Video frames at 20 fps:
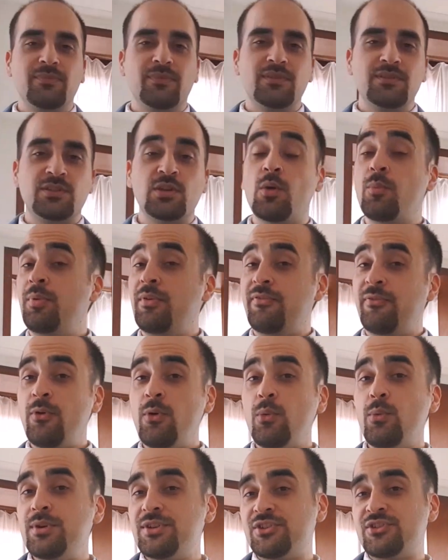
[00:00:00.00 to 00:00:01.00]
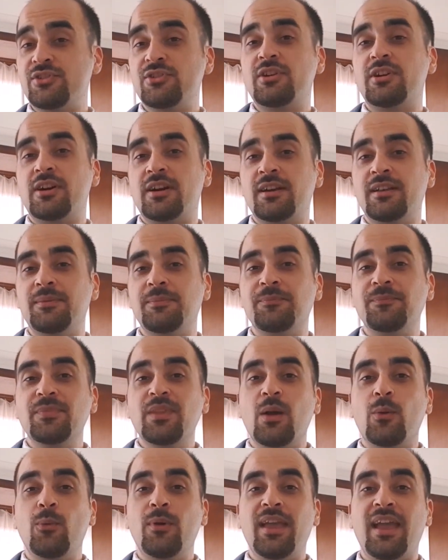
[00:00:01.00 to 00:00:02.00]
So before we start,
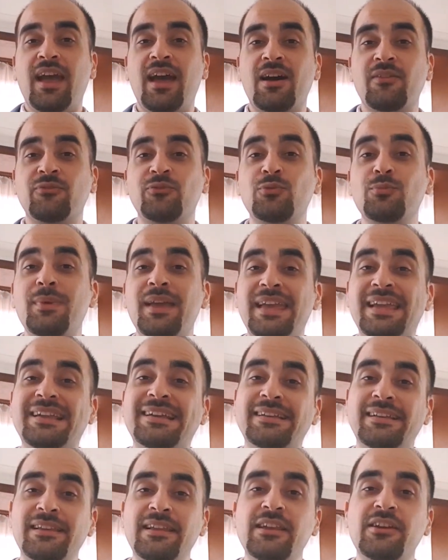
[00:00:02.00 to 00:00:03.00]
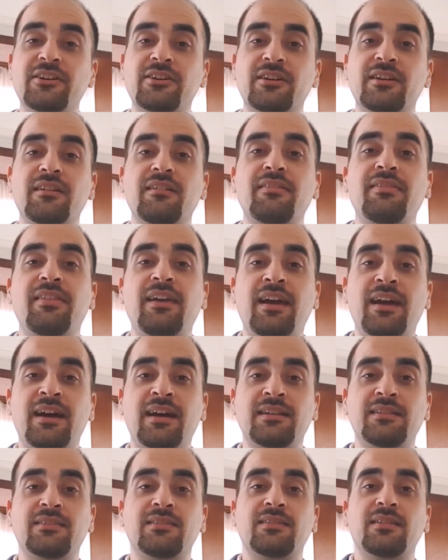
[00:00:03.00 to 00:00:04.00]
we have to make clear
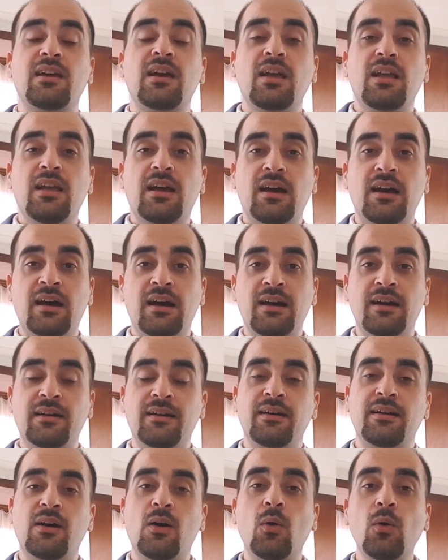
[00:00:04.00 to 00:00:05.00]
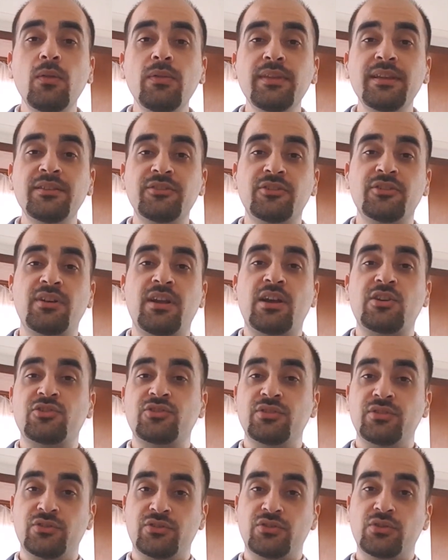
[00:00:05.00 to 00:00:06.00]
that all the
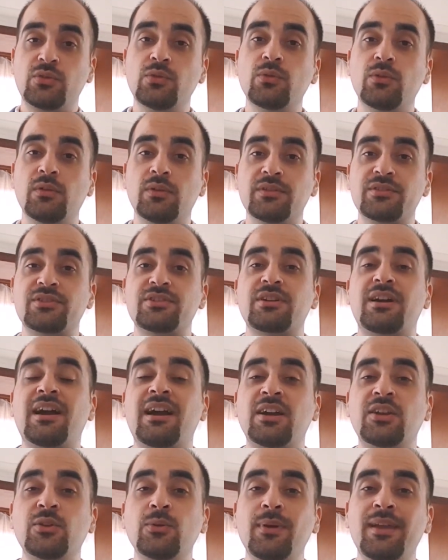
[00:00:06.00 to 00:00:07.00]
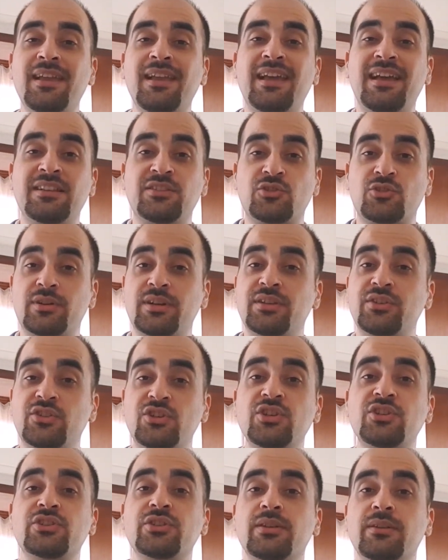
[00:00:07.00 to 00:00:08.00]
international schools are doing a
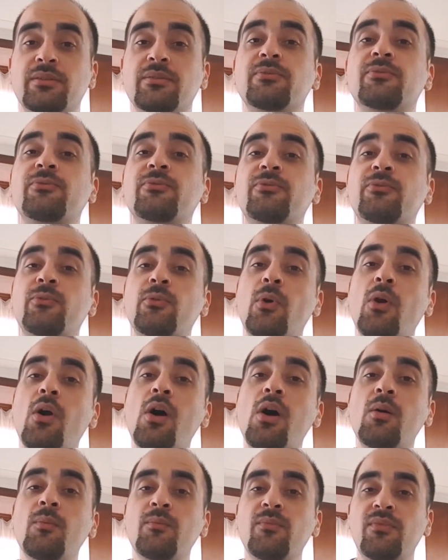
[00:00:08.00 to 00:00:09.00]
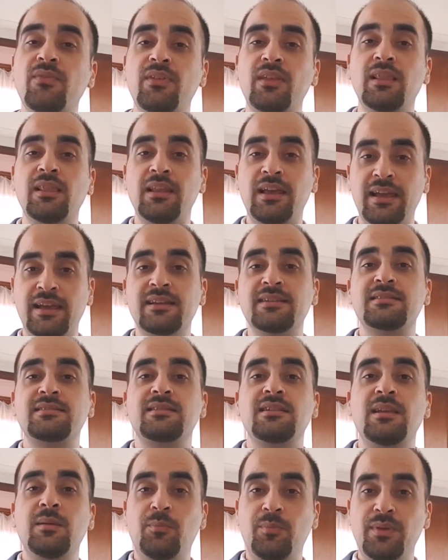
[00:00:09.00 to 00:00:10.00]
transition from the
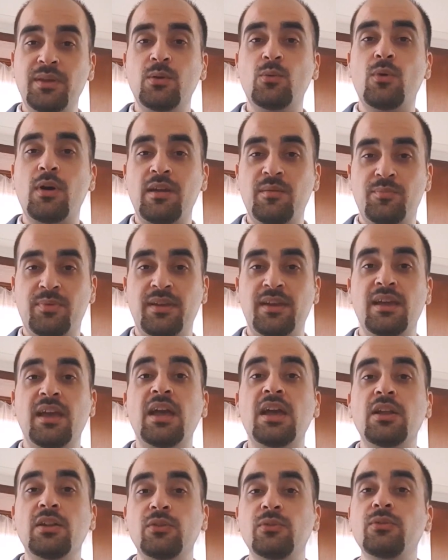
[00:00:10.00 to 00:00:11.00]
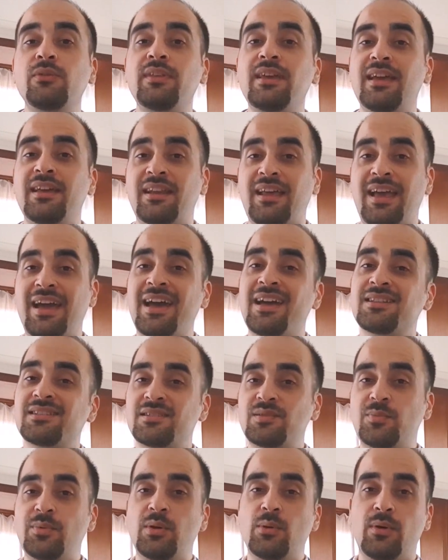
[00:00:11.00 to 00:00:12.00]
legacy PYP to the
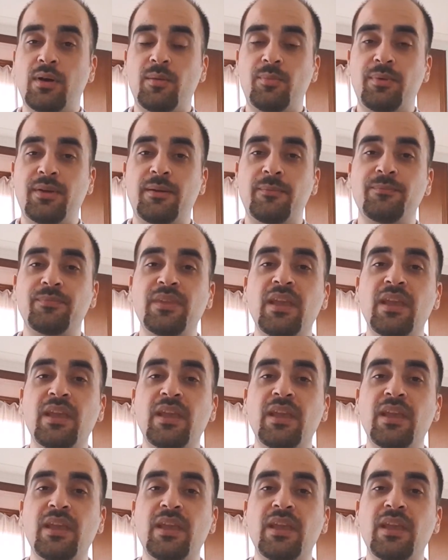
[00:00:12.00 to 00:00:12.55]
enhanced PYP.